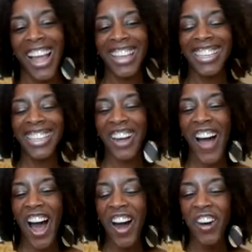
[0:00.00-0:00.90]
So
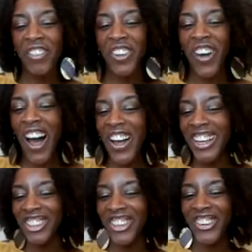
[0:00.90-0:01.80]
I hope you all
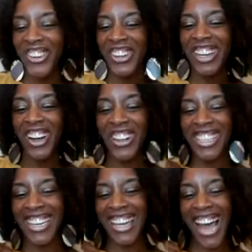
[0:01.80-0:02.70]
enjoyed on
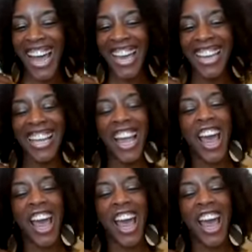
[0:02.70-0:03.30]
tonight.